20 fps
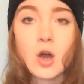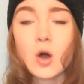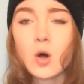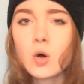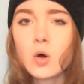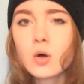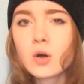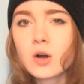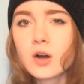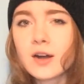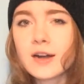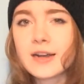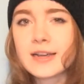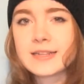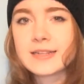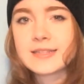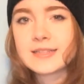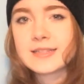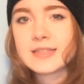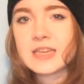Or
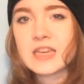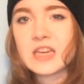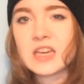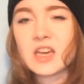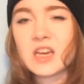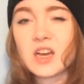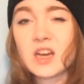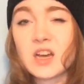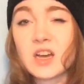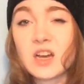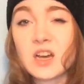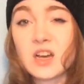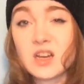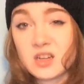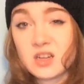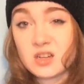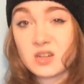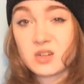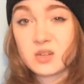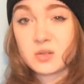it's the,
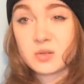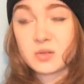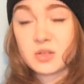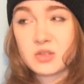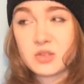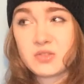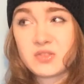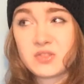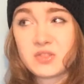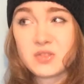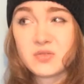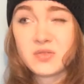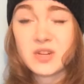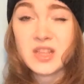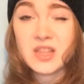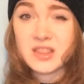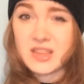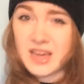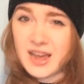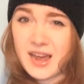oh, you still
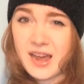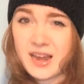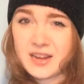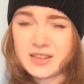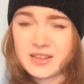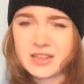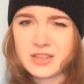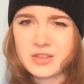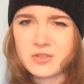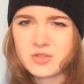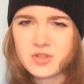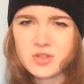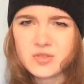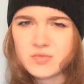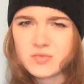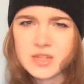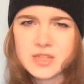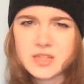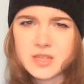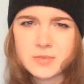read that? Like, you should
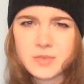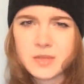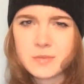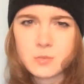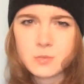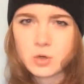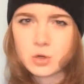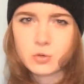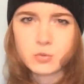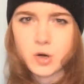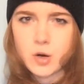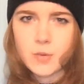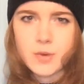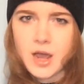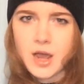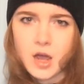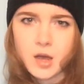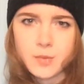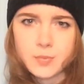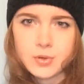read something more grown
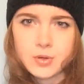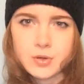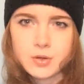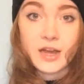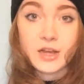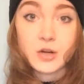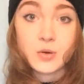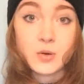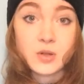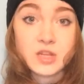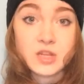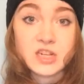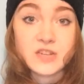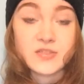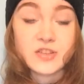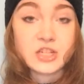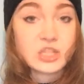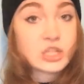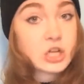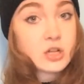up. I know a lot of
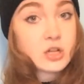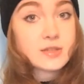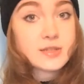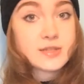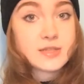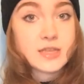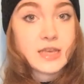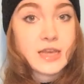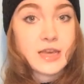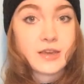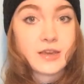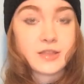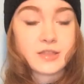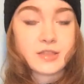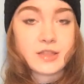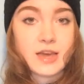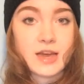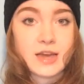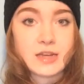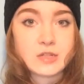adults think
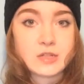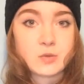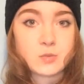that